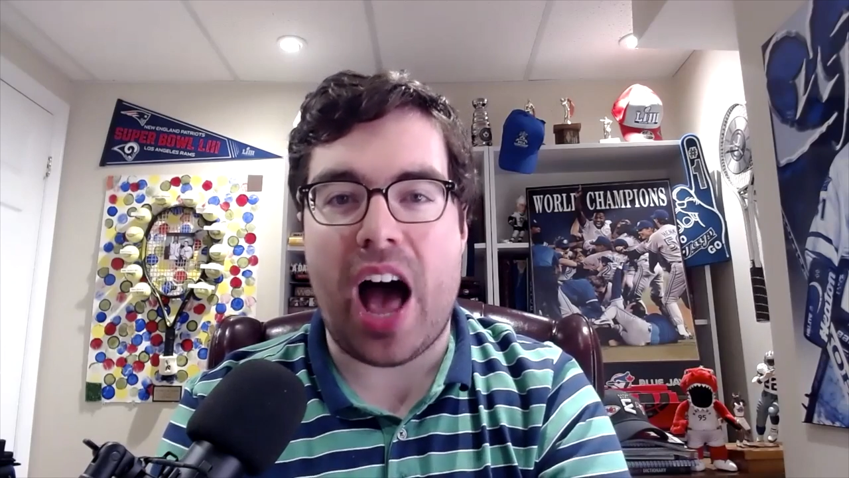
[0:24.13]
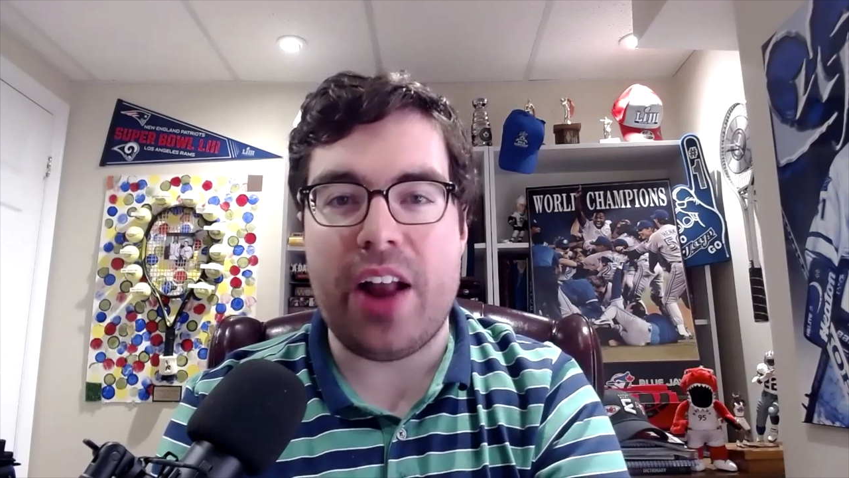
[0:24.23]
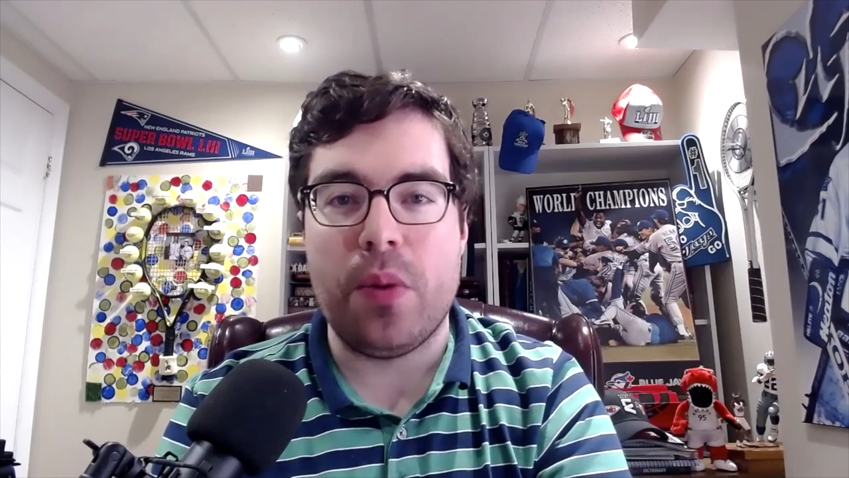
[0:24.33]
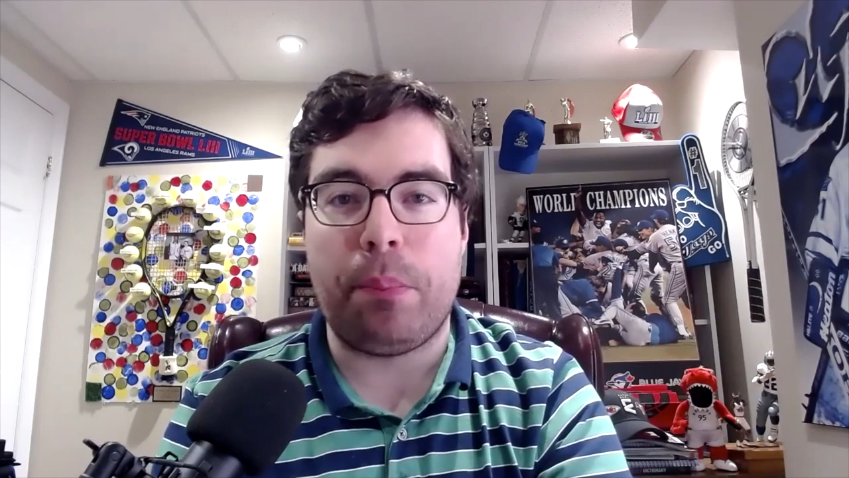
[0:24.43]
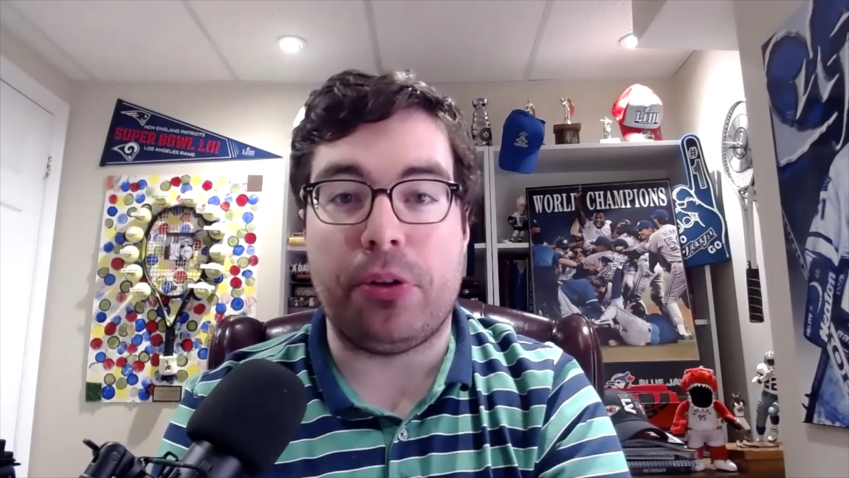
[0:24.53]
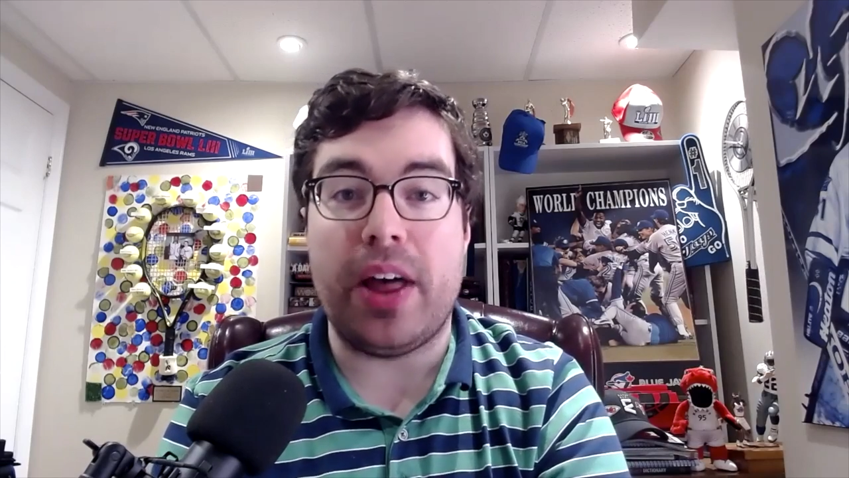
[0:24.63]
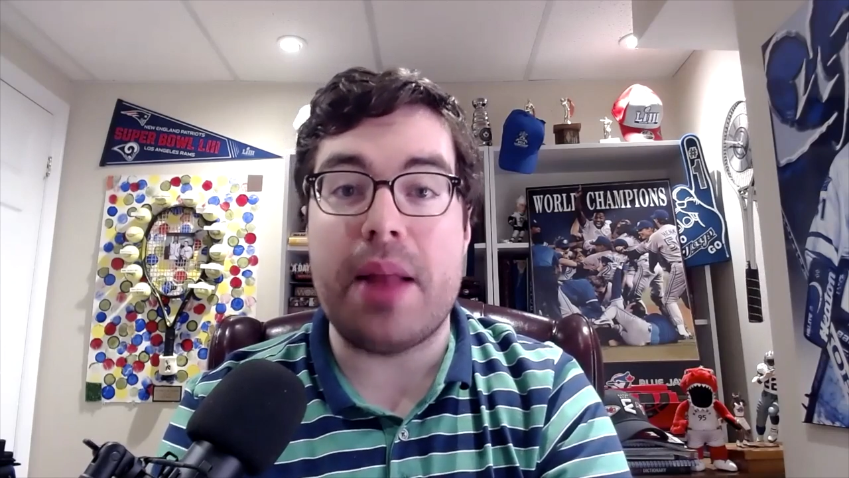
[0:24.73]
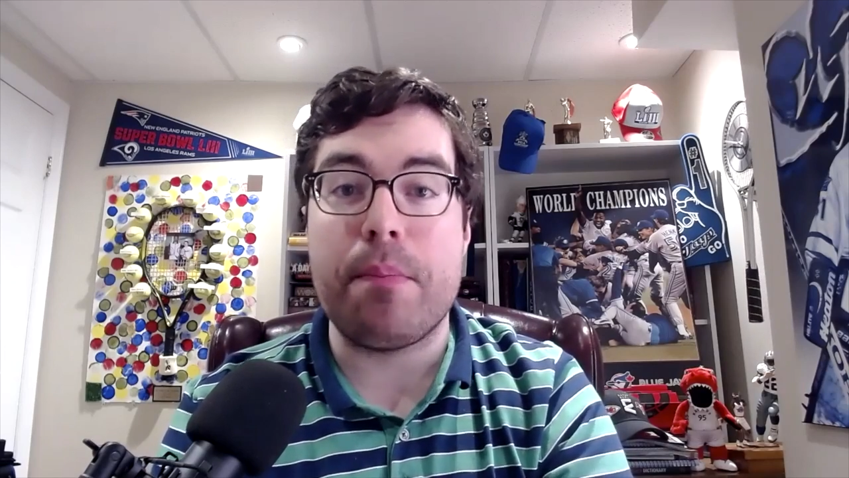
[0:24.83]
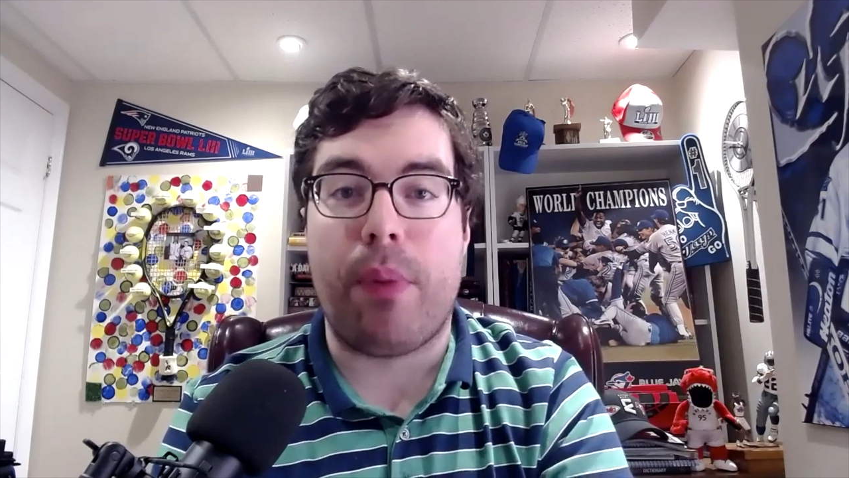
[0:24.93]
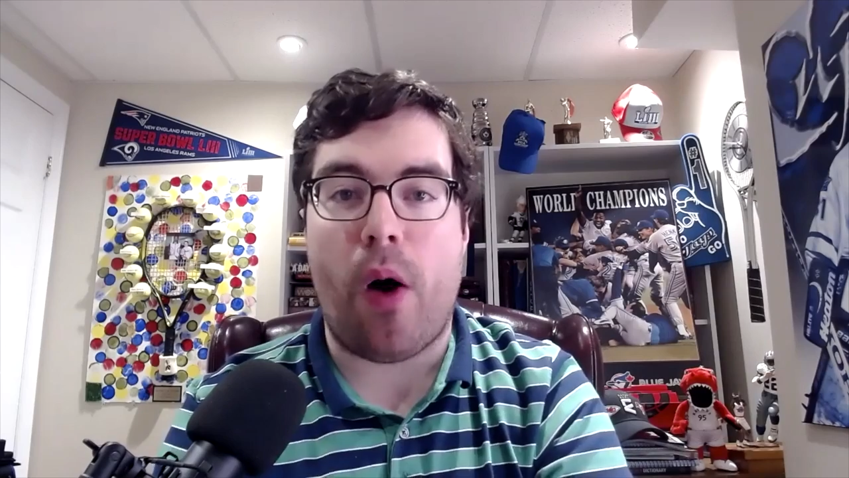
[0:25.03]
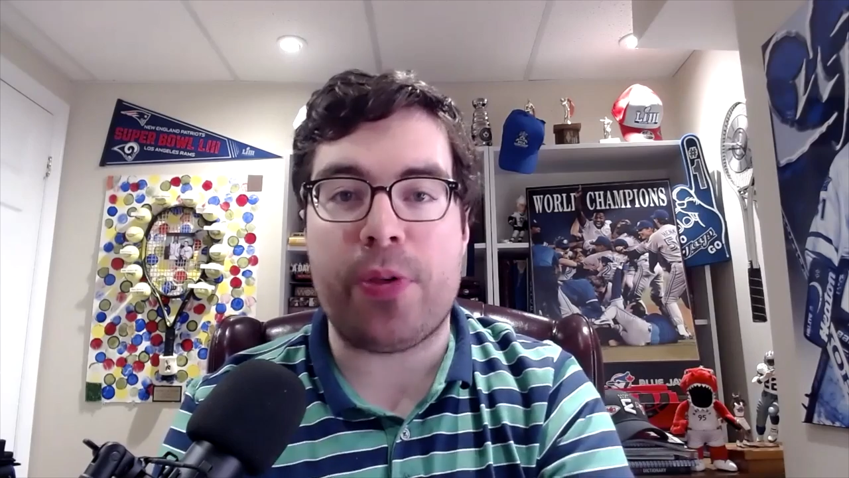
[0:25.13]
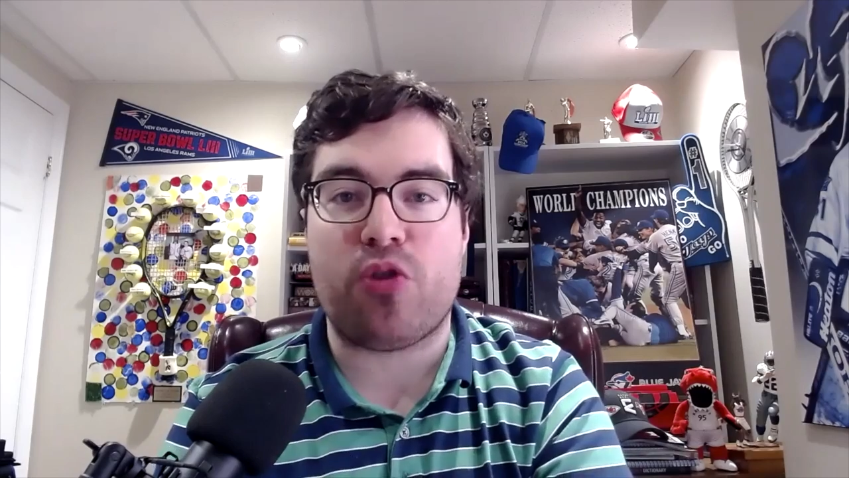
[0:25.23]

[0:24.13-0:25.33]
iron play and ball